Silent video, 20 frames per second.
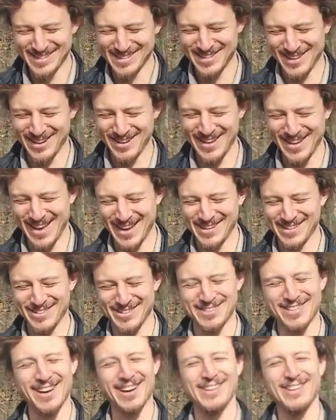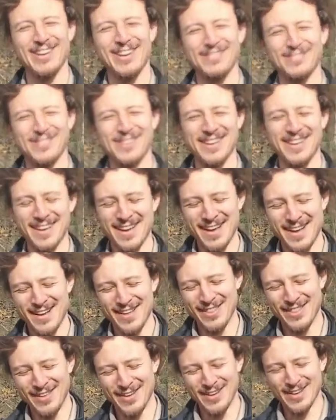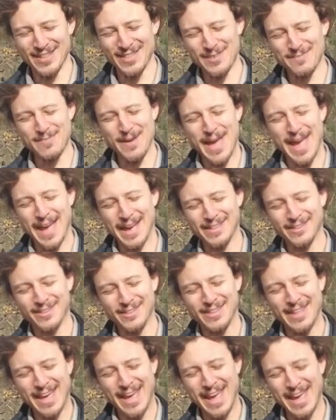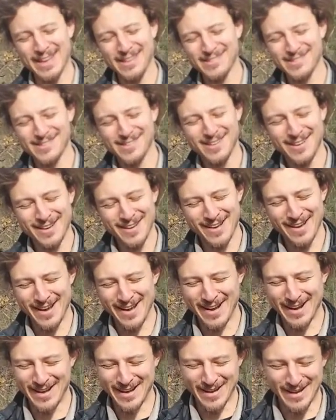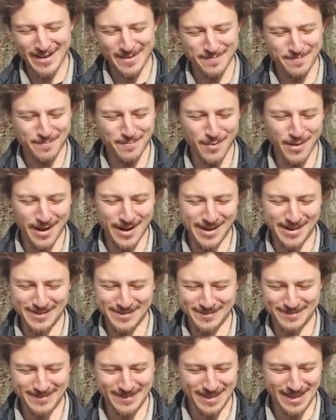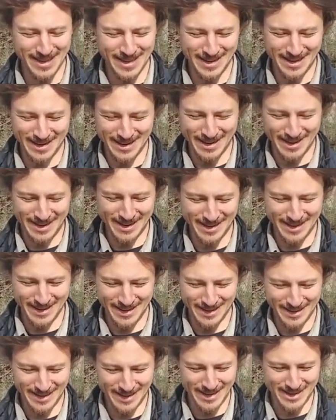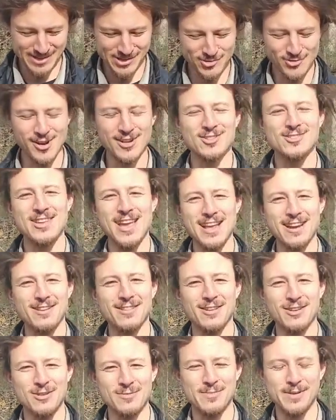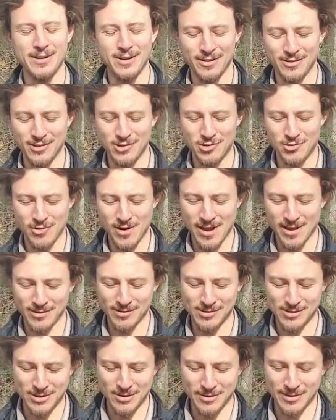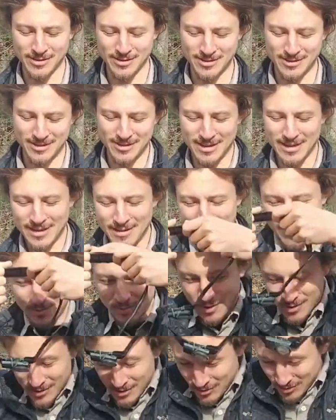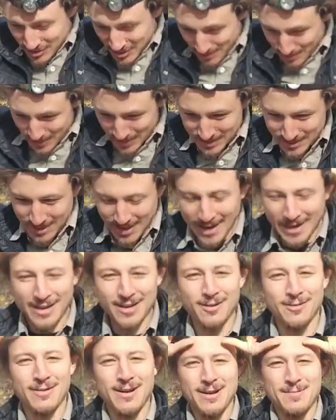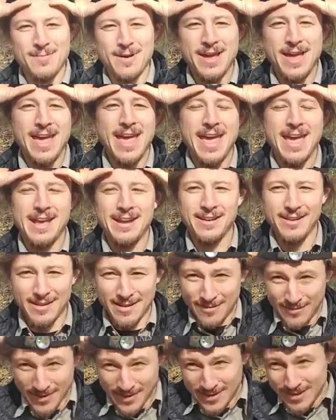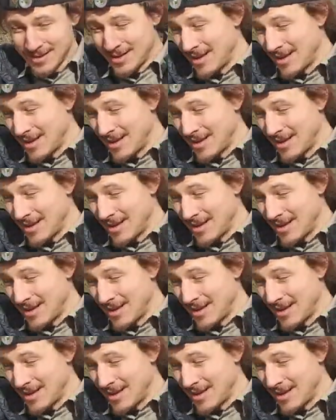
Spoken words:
So yeah, you just cut off the band on the Hanes, but it stretched out a little bit on the trail. So what used to be tight around my head, if I